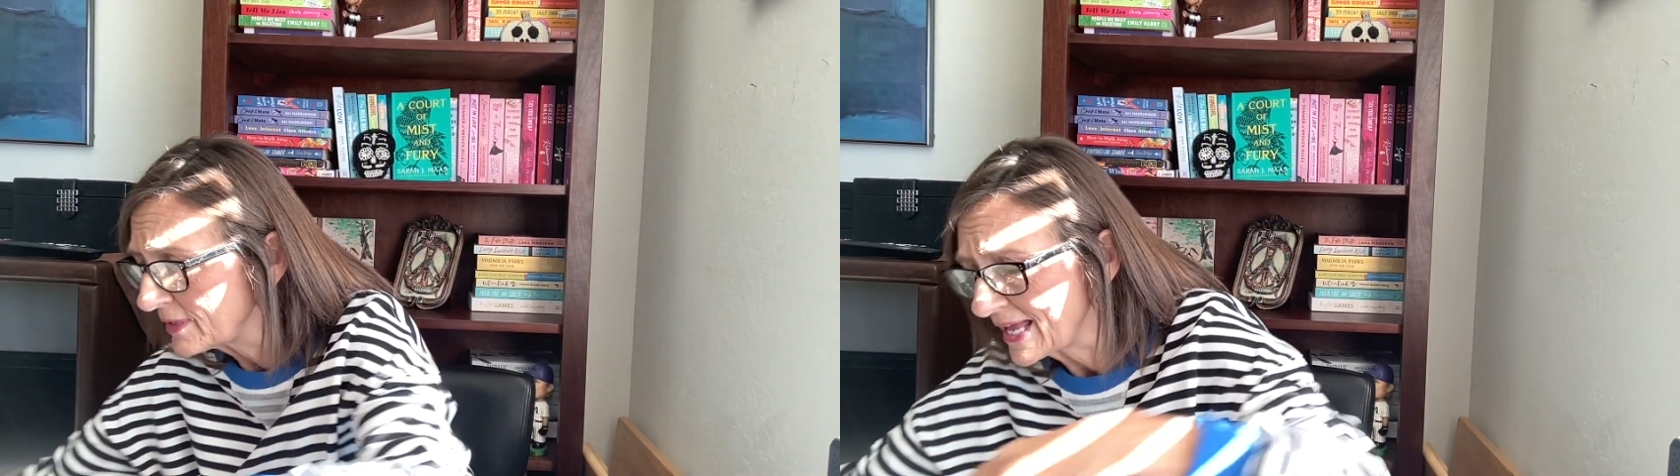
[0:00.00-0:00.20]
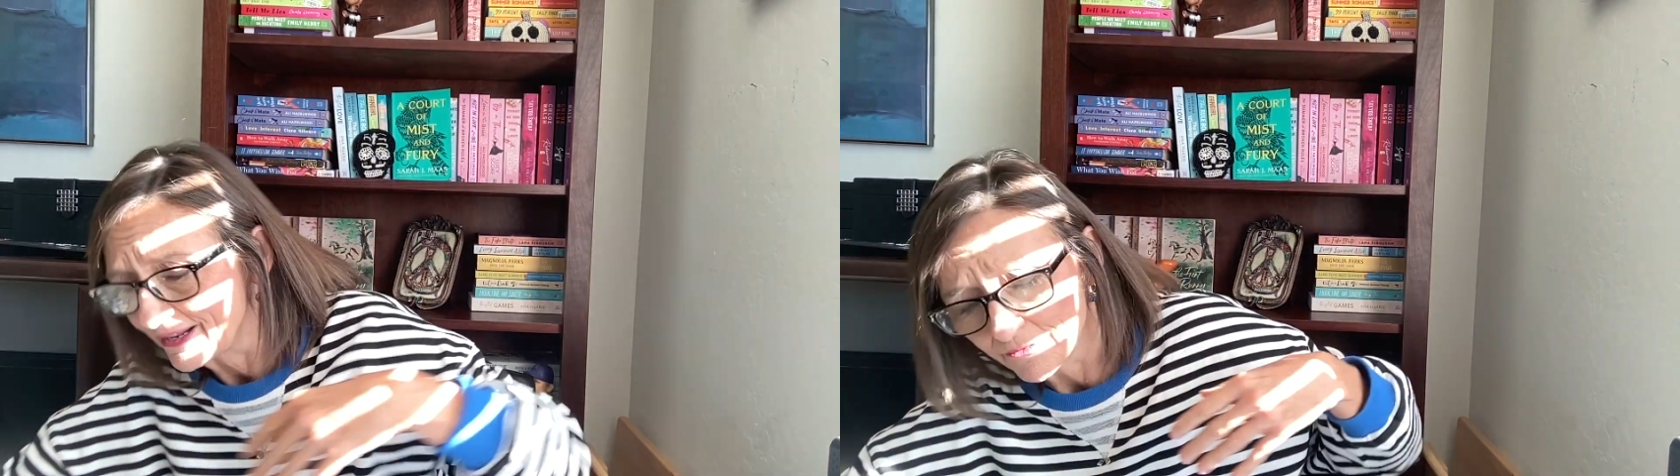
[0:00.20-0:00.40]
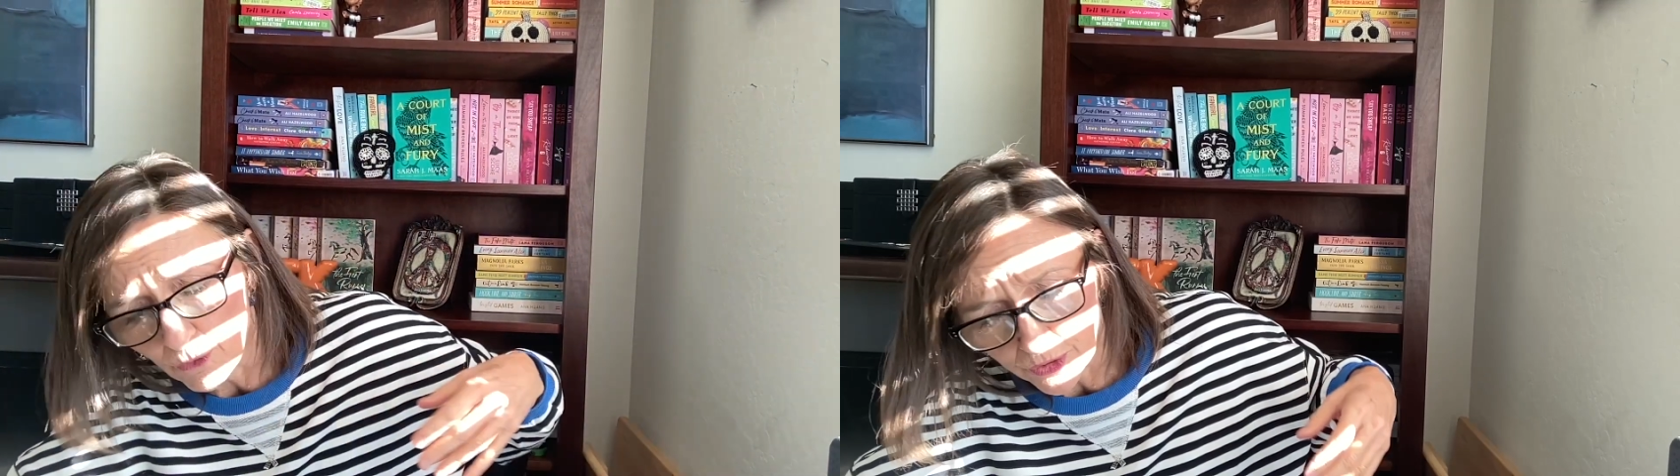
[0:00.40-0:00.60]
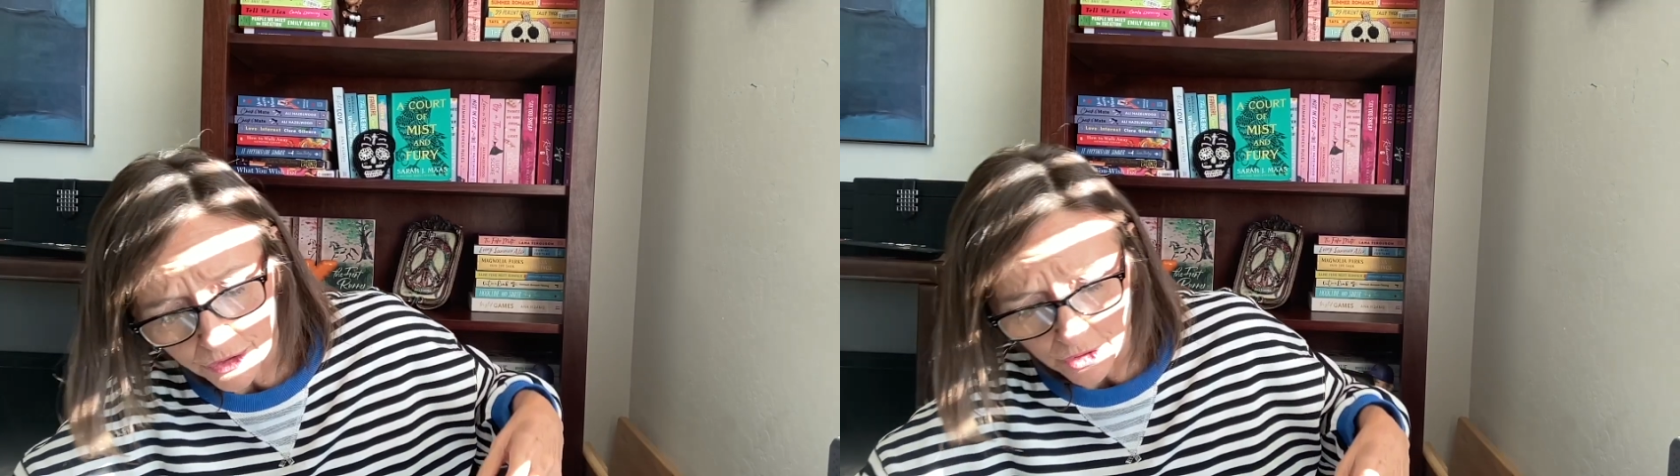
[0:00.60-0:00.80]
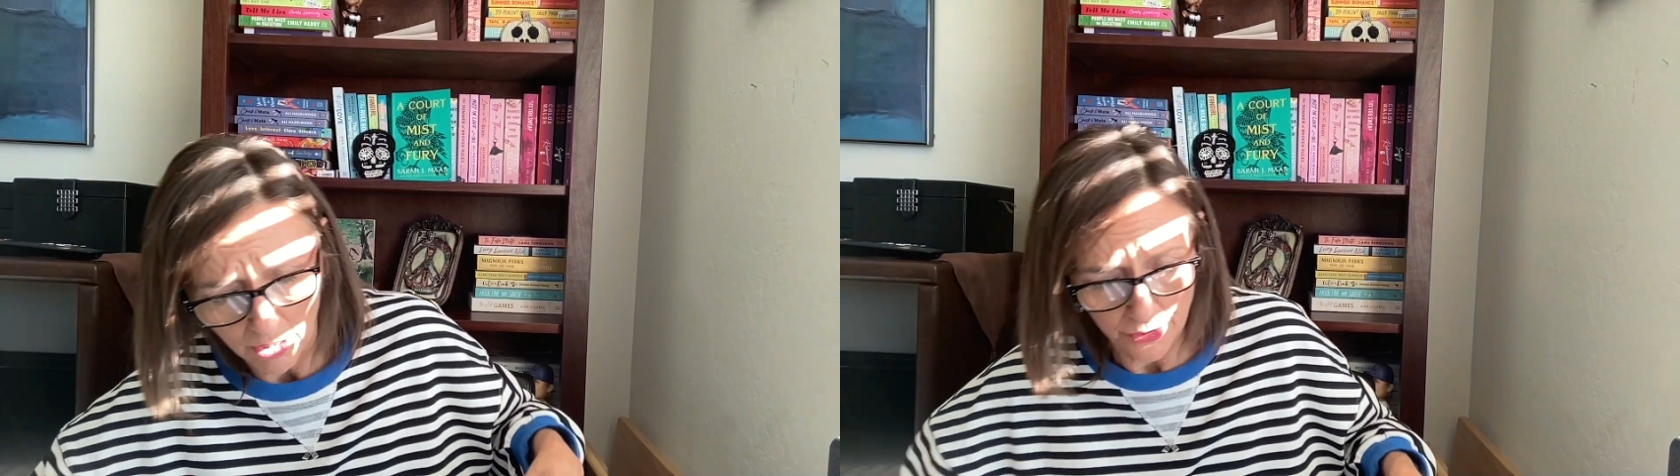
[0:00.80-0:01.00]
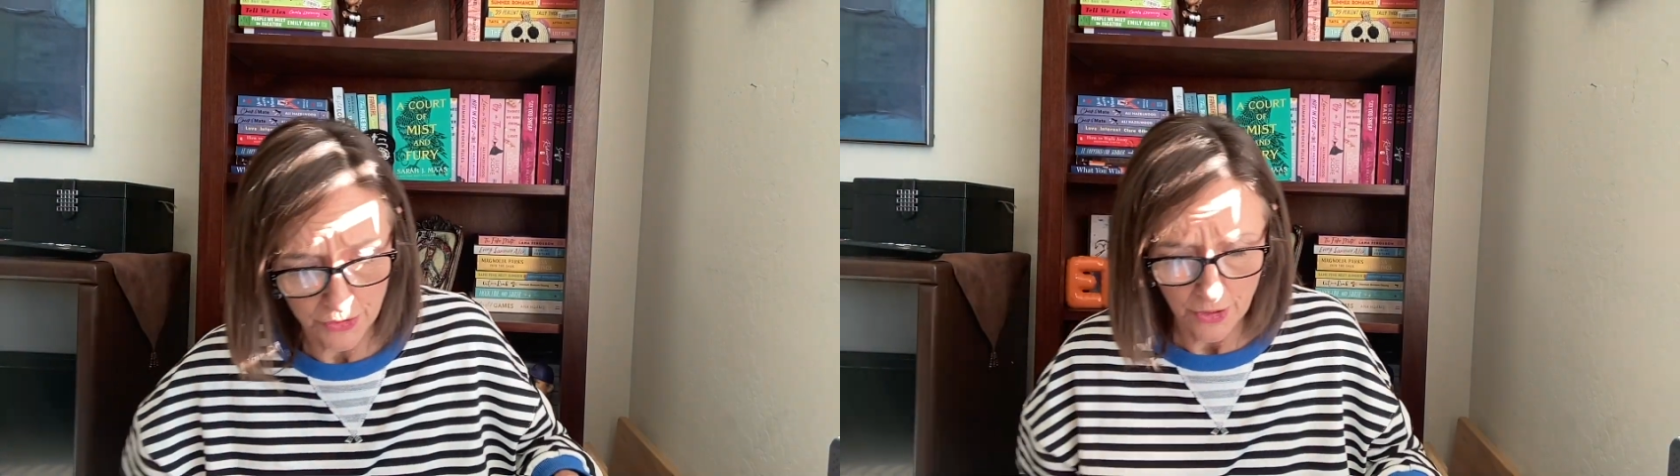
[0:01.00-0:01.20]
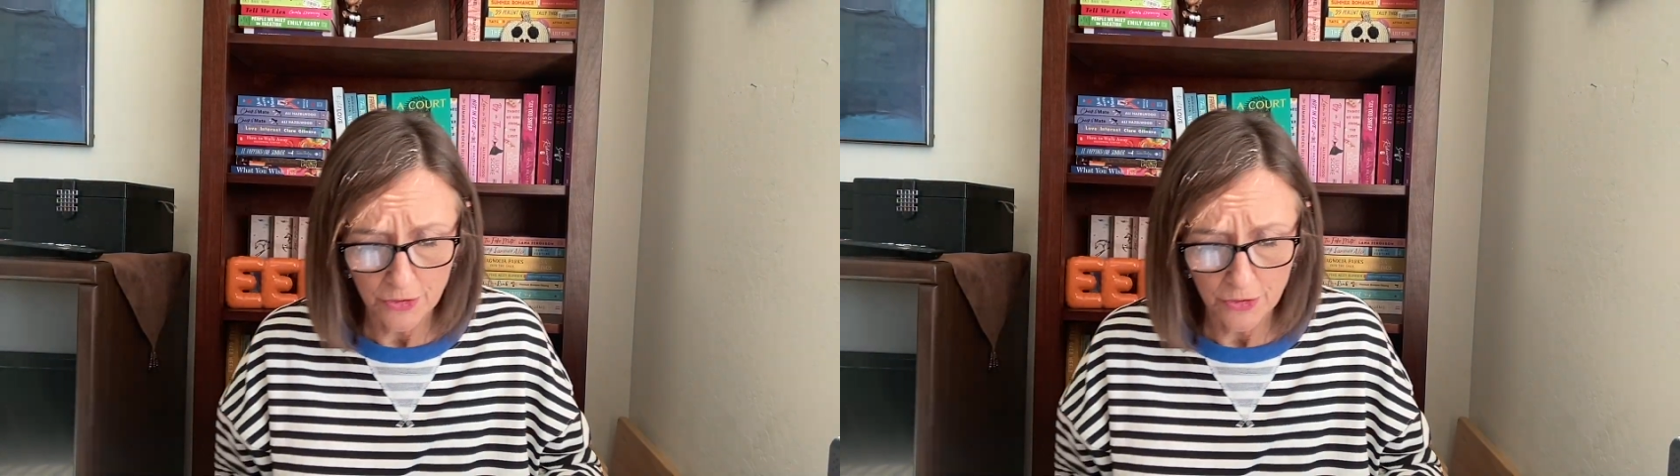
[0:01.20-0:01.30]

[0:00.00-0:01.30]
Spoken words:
and 4 stars.